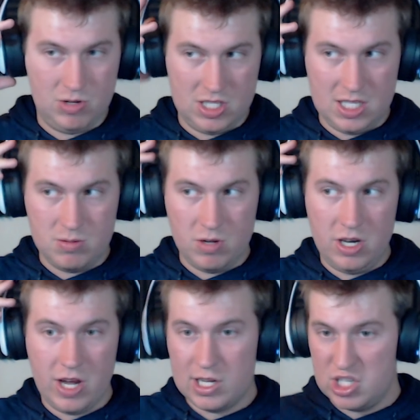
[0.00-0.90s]
Whereas this
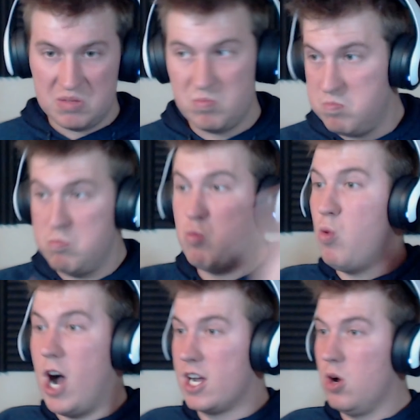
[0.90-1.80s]
one, I can just
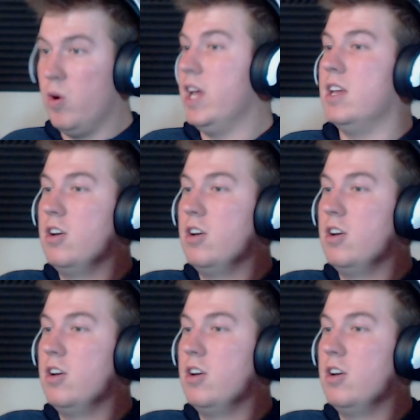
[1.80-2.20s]
walk away.